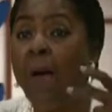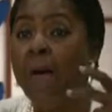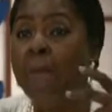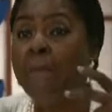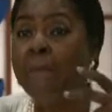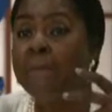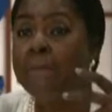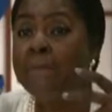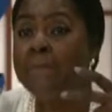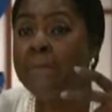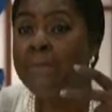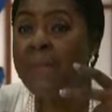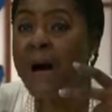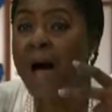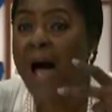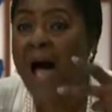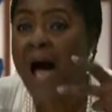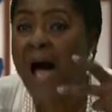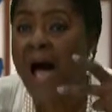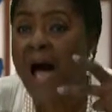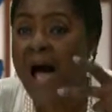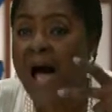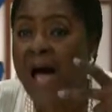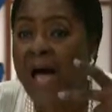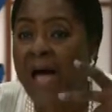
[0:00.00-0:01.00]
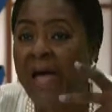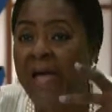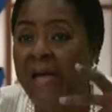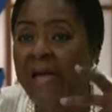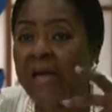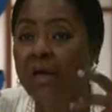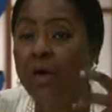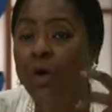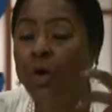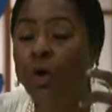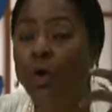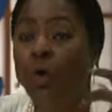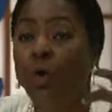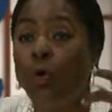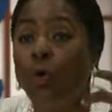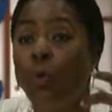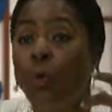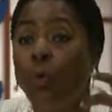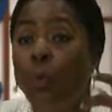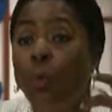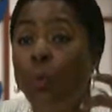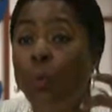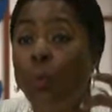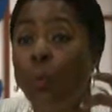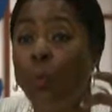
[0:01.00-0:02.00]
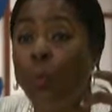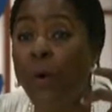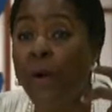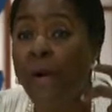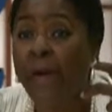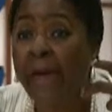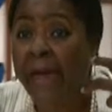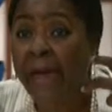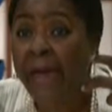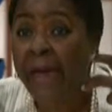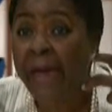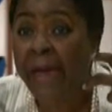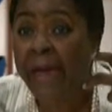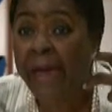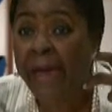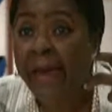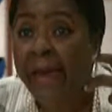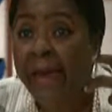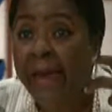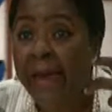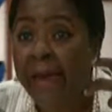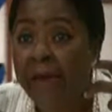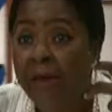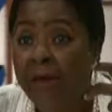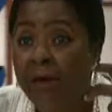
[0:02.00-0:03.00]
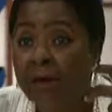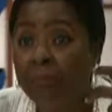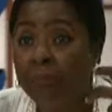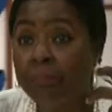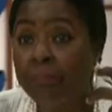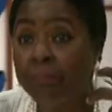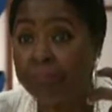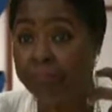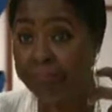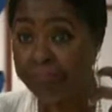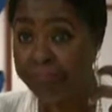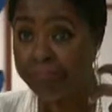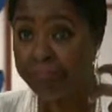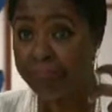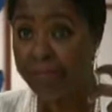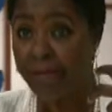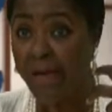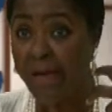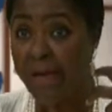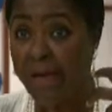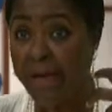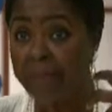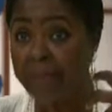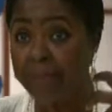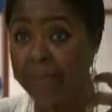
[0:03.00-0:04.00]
my way. Okay,